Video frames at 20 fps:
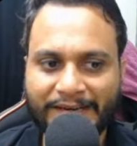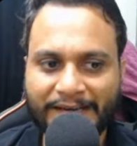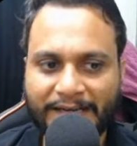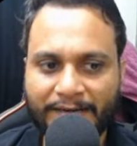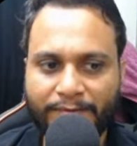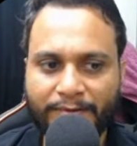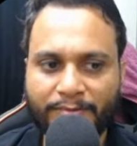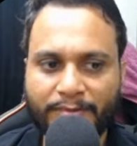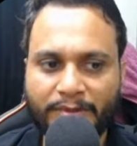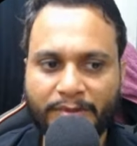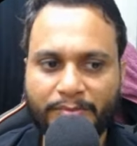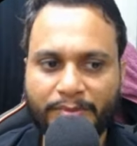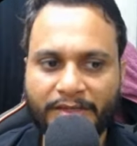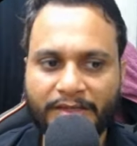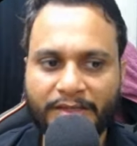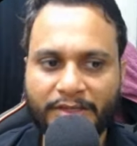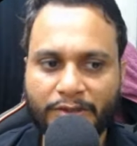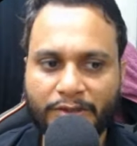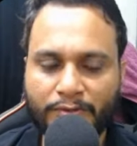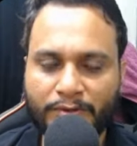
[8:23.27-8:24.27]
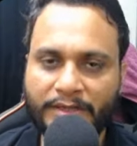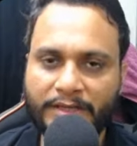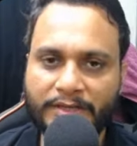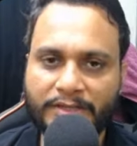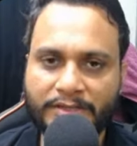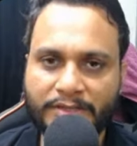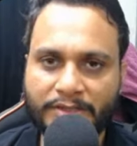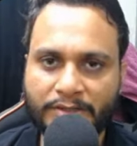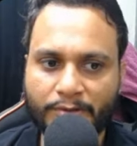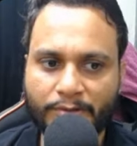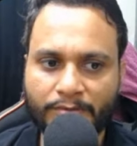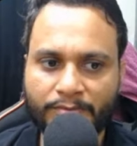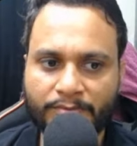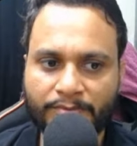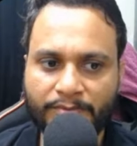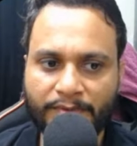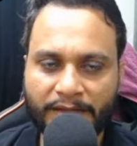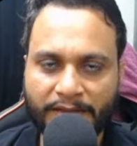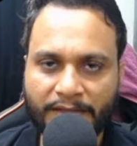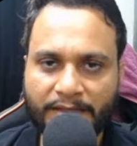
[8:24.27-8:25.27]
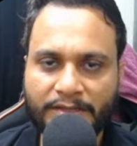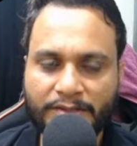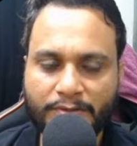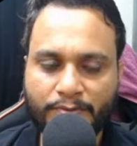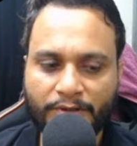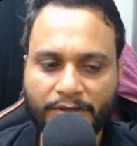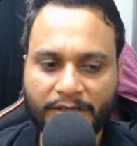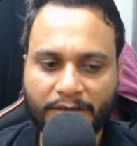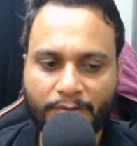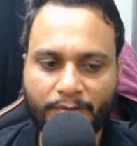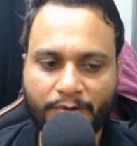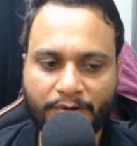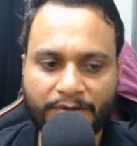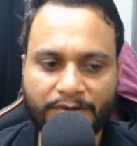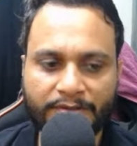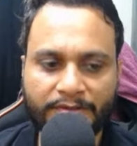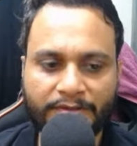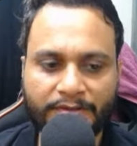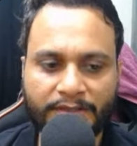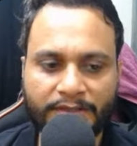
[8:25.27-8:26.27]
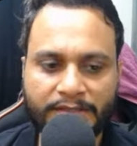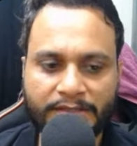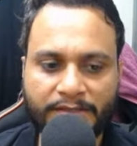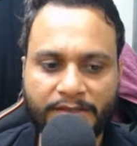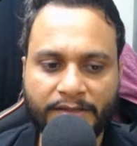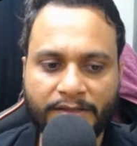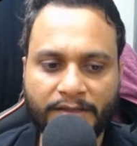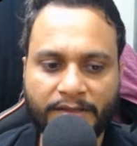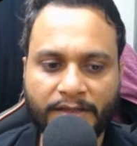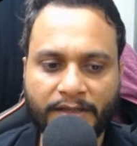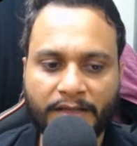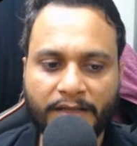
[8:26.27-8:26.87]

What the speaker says: right from the beginning to index 0. And that is what I want, isn't it?